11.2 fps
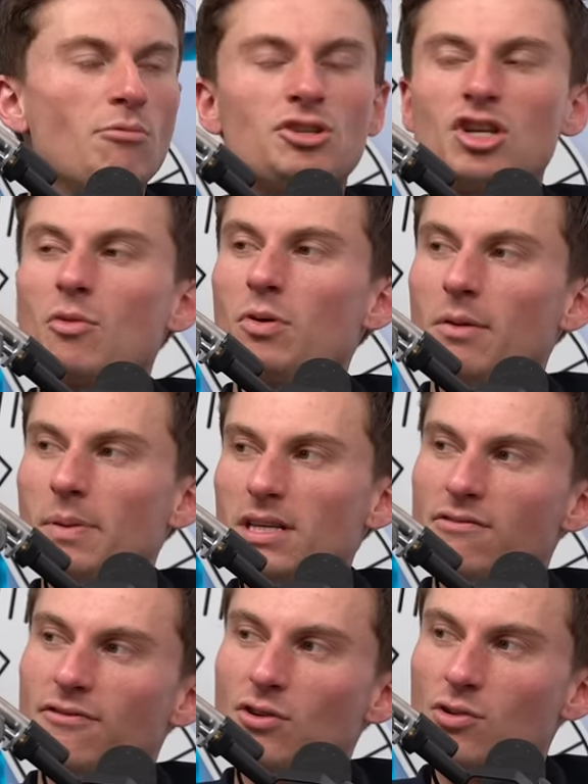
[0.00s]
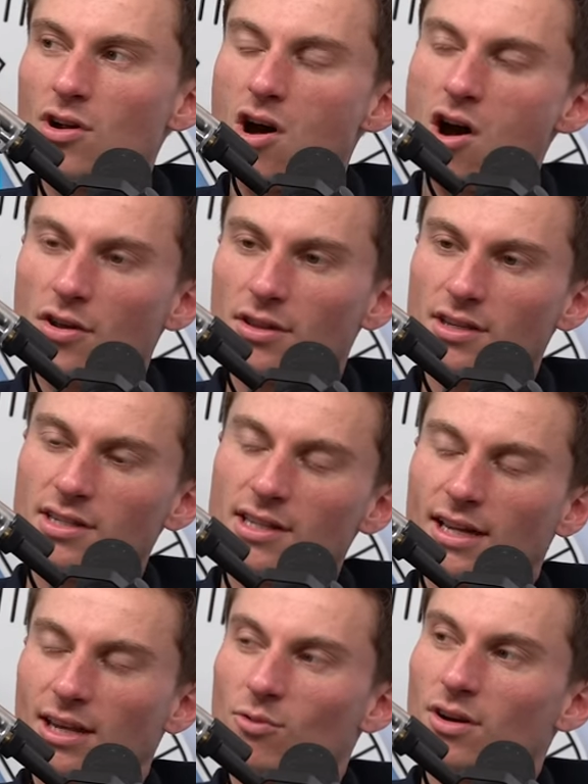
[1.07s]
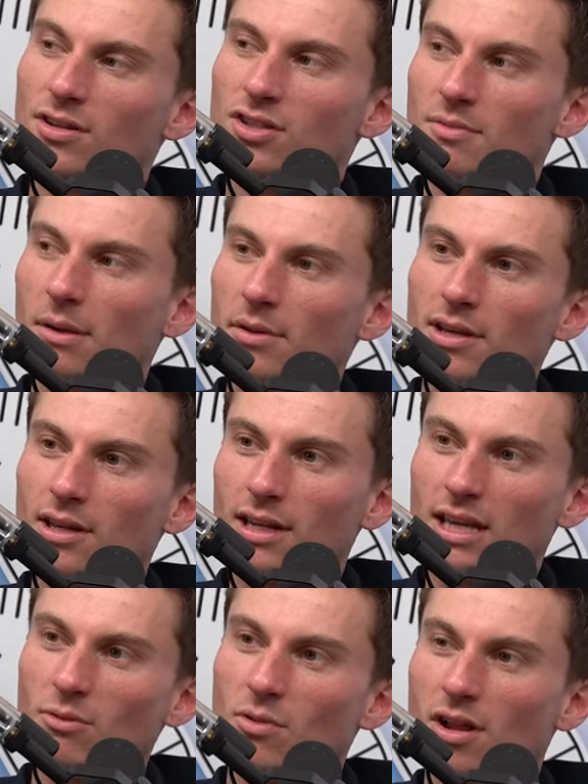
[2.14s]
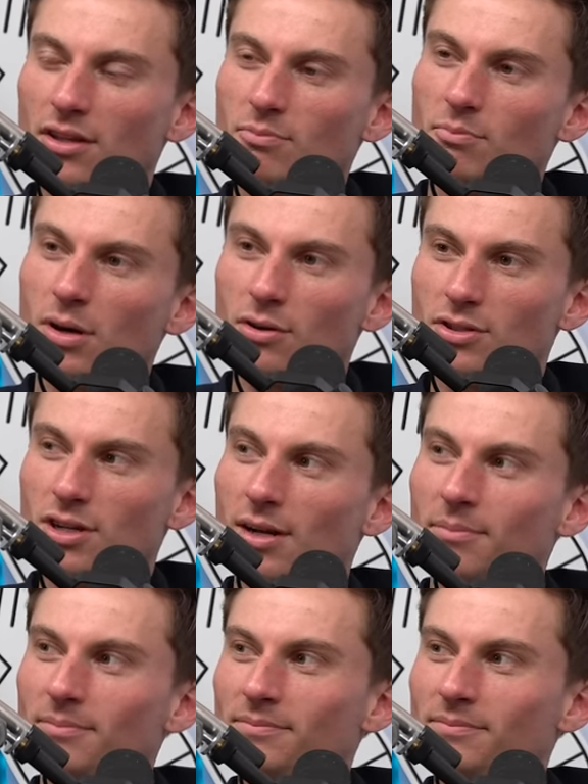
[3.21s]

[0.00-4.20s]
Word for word: would still put a piece of food on the sticky one, so maybe he could eat while he posts up.